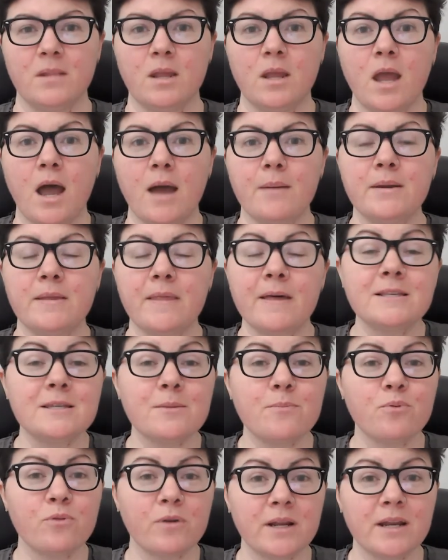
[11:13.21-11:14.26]
I mean, that's a
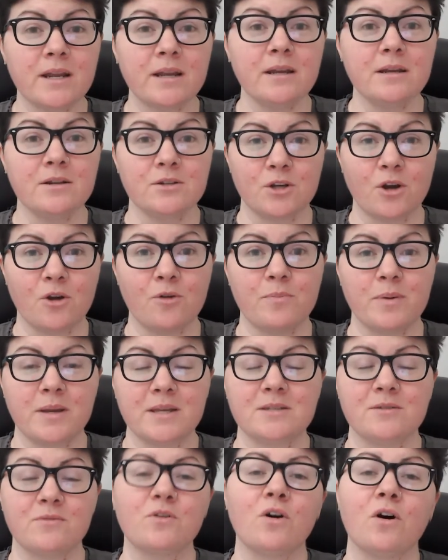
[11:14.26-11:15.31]
pretty dope
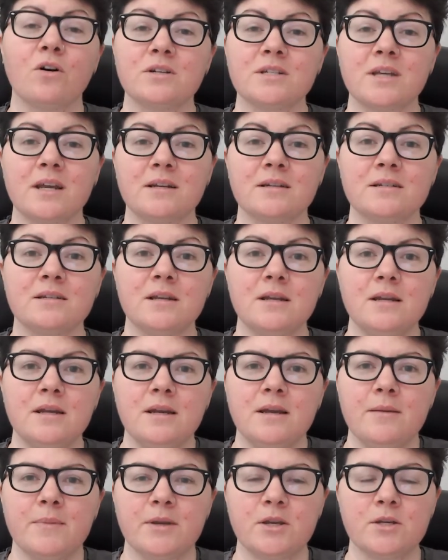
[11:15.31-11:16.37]
piece of content,
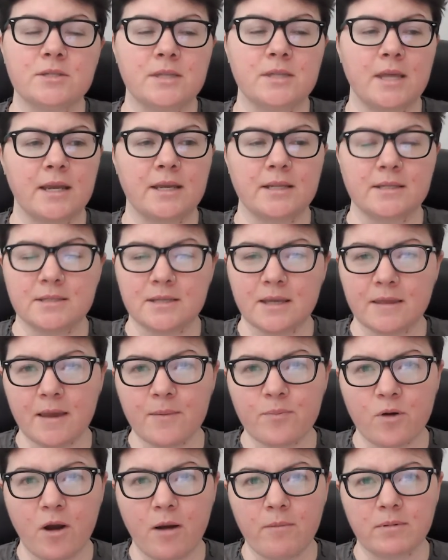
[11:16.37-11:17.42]
because they can see their
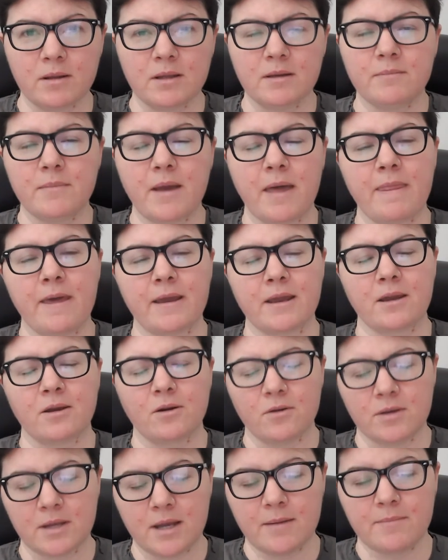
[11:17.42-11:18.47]
problem and they can go,
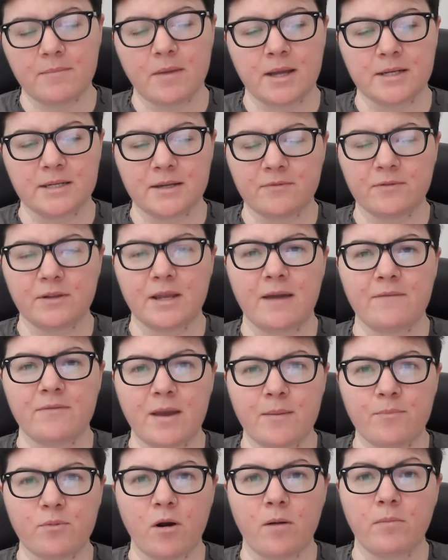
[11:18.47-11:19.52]
yep, I definitely have
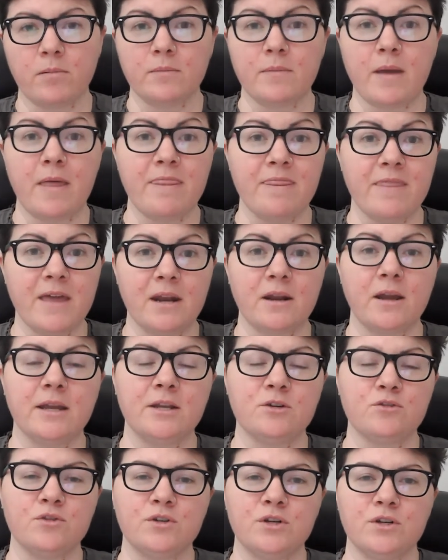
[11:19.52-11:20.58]
that problem, and then I
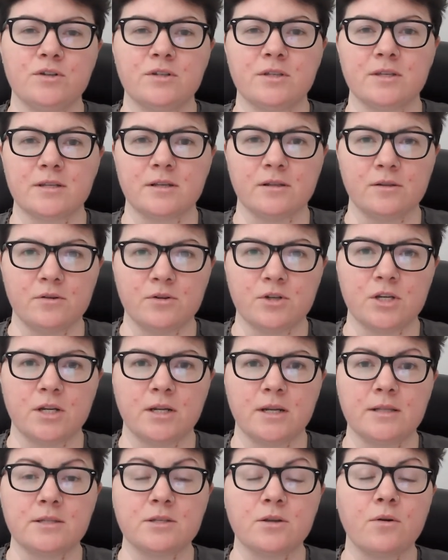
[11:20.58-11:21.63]
introduce the
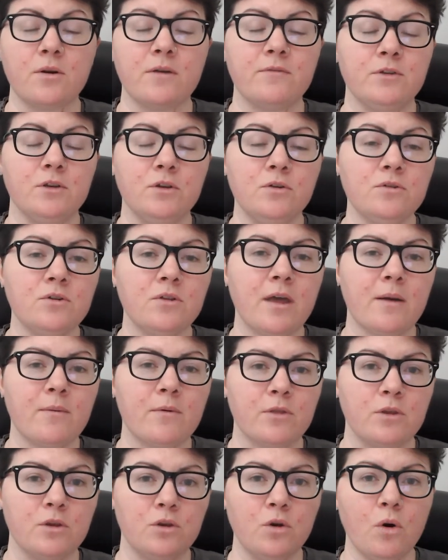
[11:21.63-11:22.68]
solution. And so if you do that
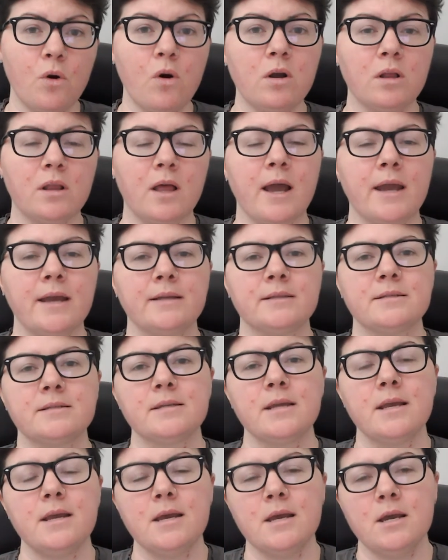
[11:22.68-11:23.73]
with your clients,
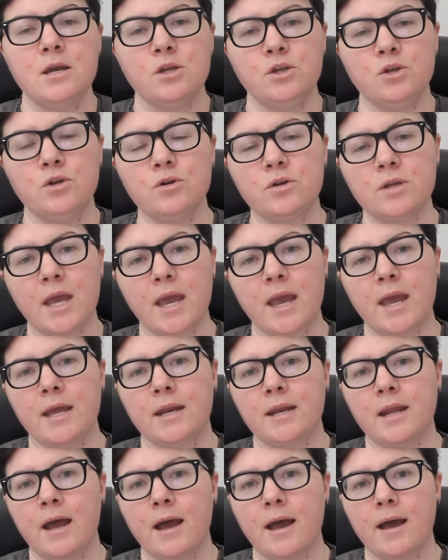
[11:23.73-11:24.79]
you
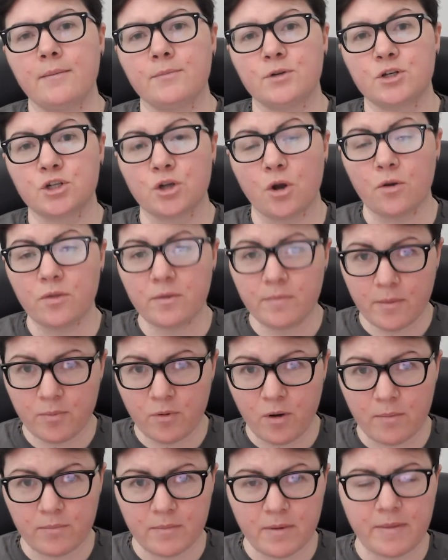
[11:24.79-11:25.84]
can show them the
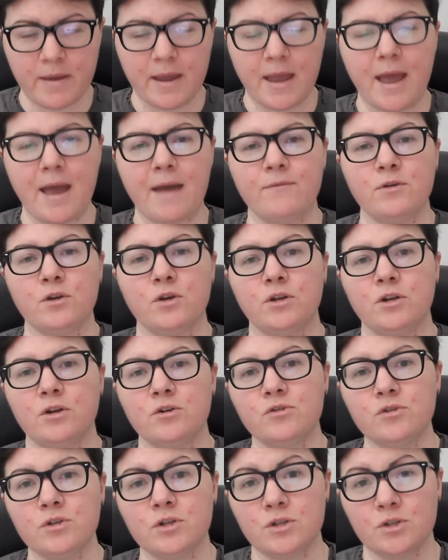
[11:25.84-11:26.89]
problem that they have, you can
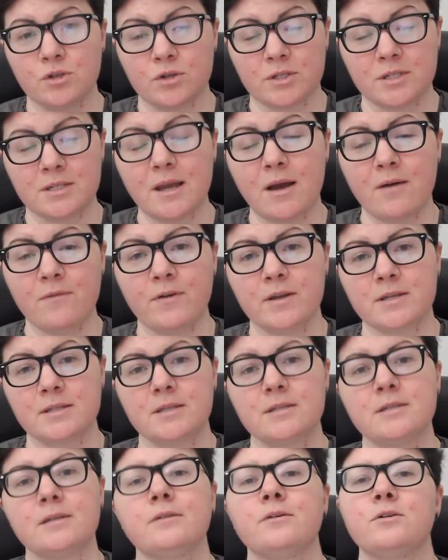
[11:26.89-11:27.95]
introduce yourself as the
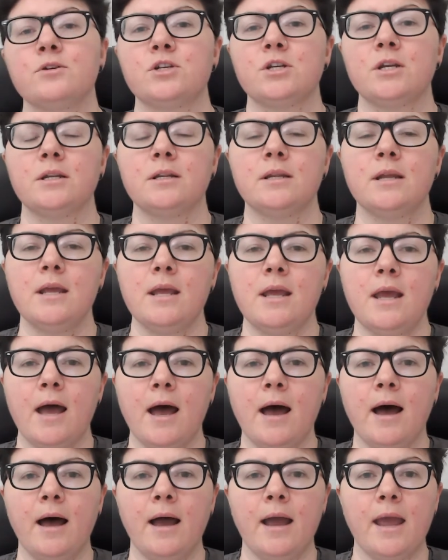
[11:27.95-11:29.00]
solution,
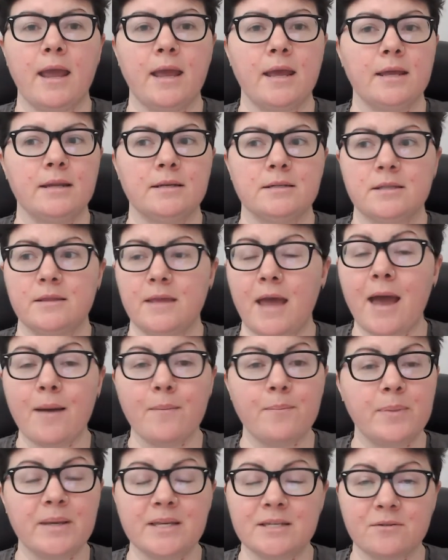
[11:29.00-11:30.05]
and
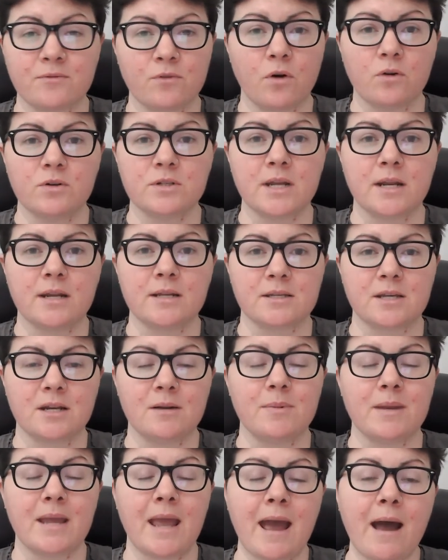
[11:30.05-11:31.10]
that piece of content is going to
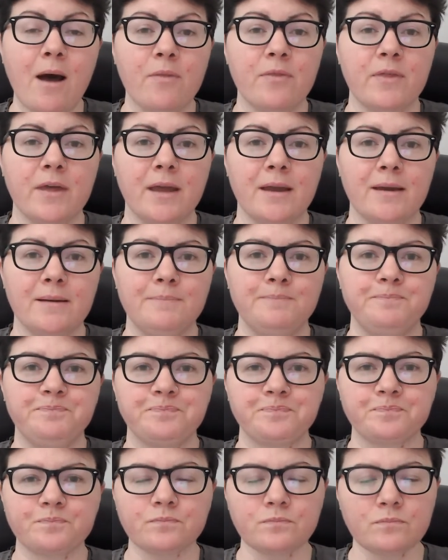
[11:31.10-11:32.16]
be out there,
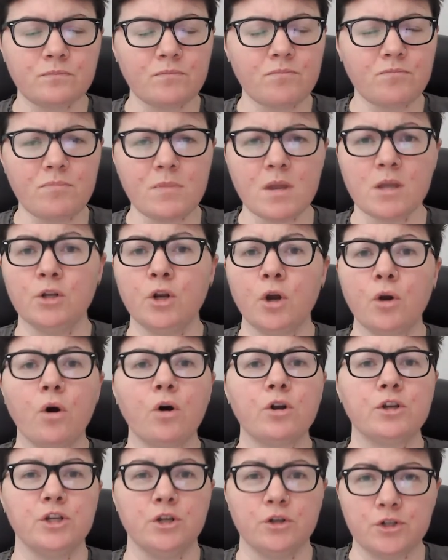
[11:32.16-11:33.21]

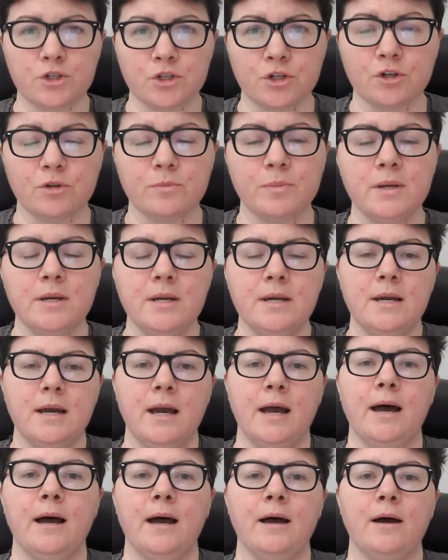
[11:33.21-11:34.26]
on YouTube
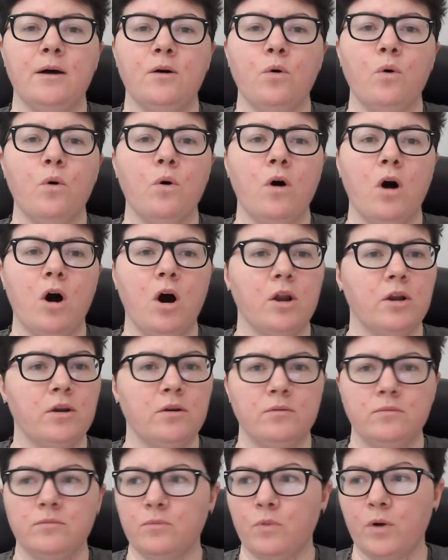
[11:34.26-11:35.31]
or
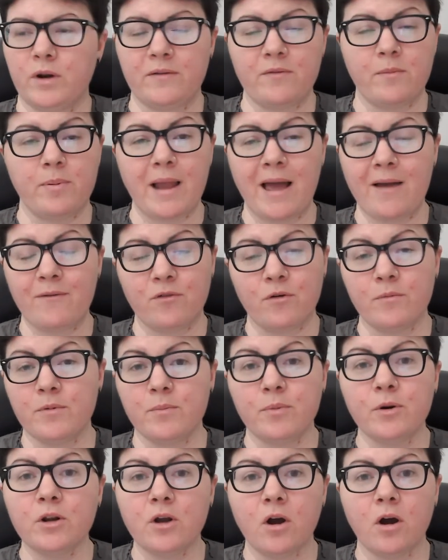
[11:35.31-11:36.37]
on whatever platform you
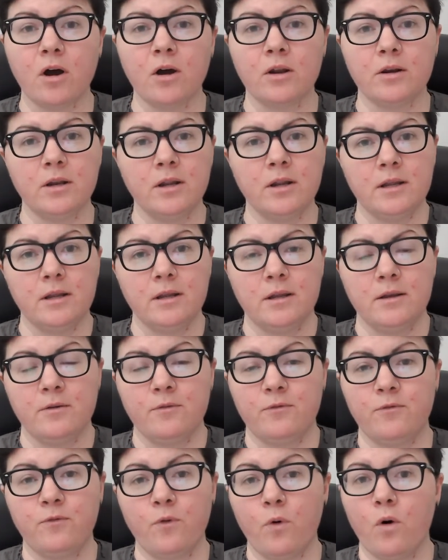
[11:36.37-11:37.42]
put it on
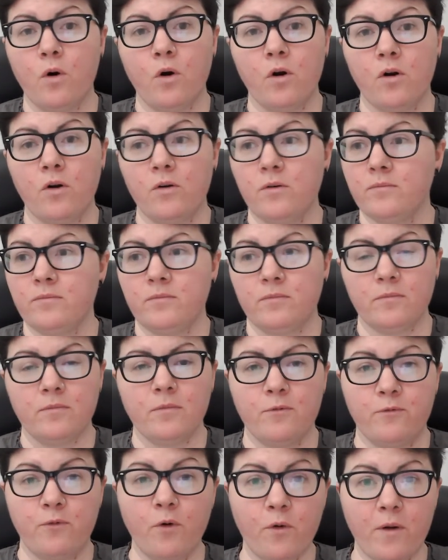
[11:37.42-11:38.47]
for
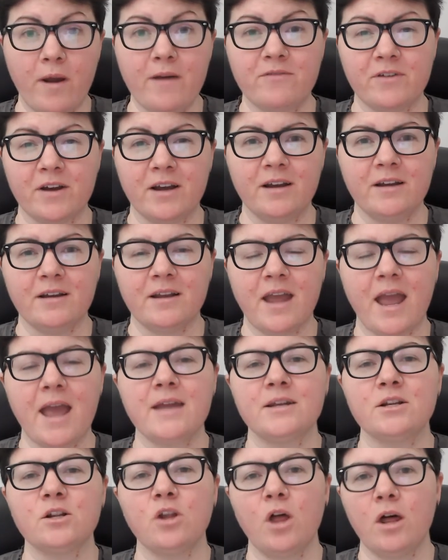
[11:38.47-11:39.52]
forever.
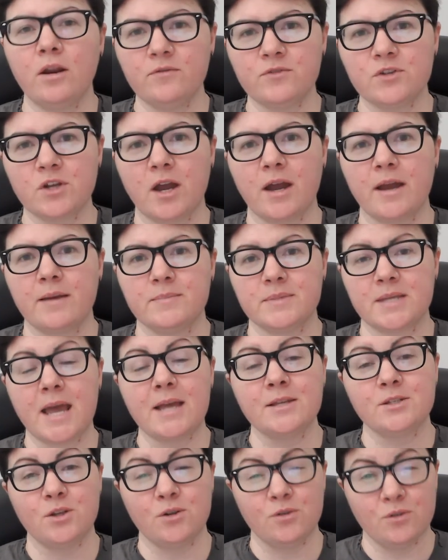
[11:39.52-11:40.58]
And a lot of times,
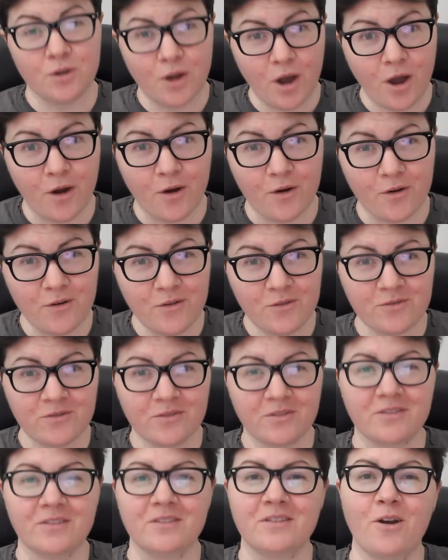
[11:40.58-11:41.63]
as you know,
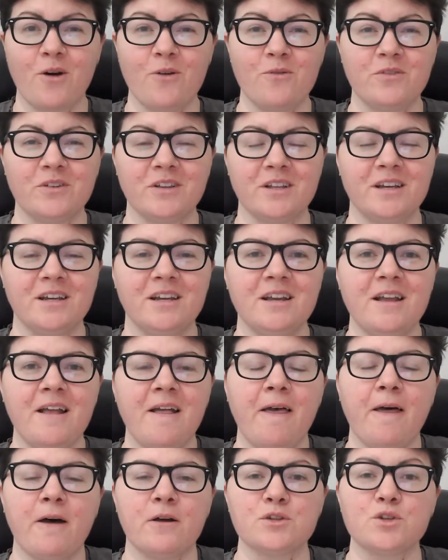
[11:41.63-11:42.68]
hopefully,
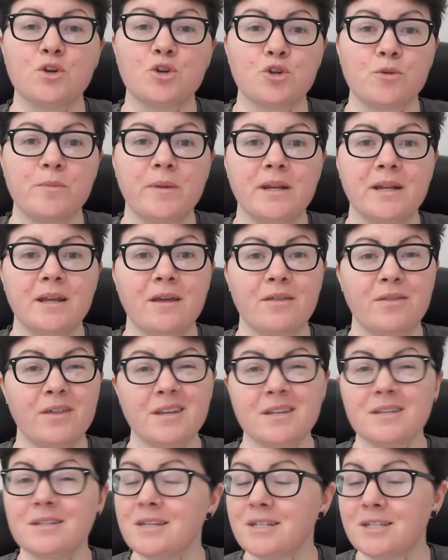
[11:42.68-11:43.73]
on social media,
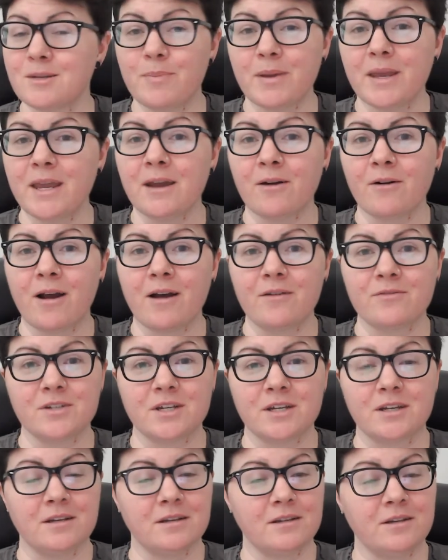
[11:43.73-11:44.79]
things disappear
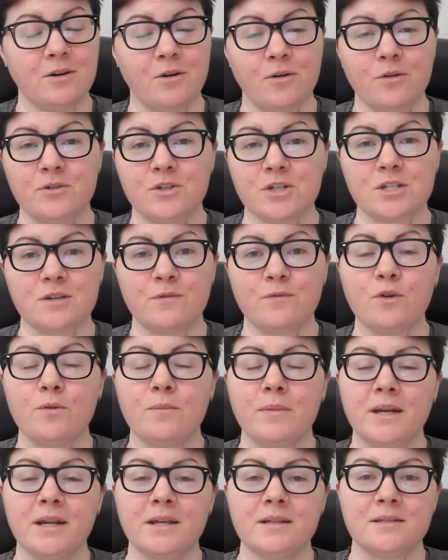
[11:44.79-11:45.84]
after, just a few
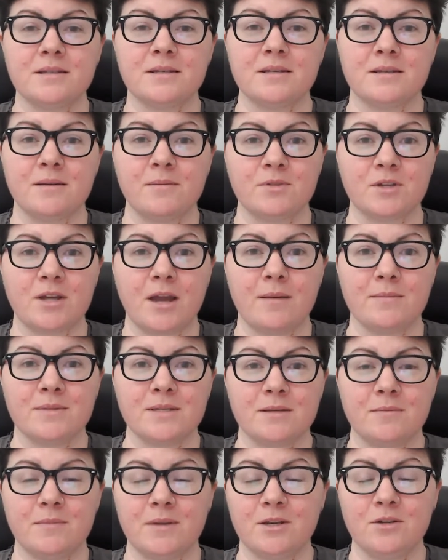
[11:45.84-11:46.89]
minutes sometimes.
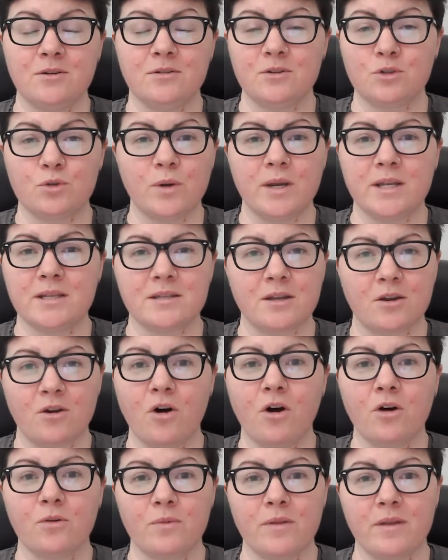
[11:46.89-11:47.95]
I mean, tweets are
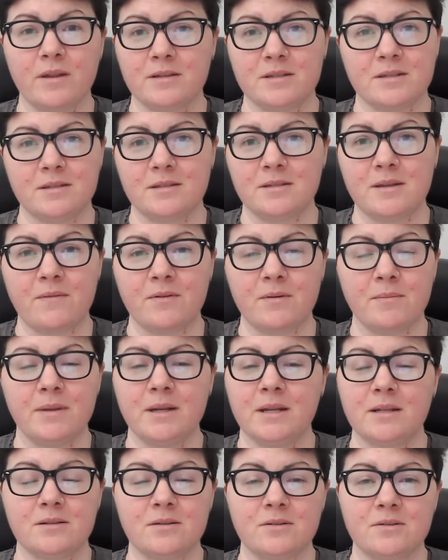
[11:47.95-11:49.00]
gone within 7
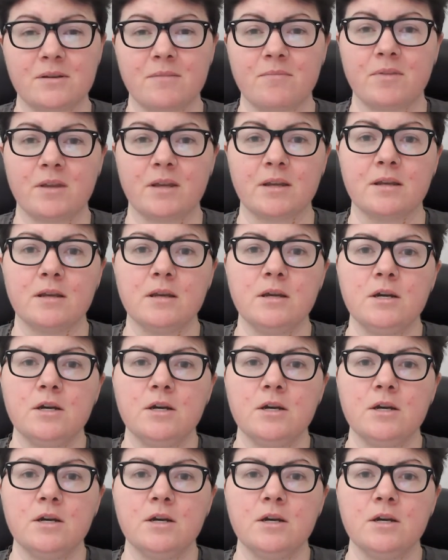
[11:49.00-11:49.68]
minutes or something.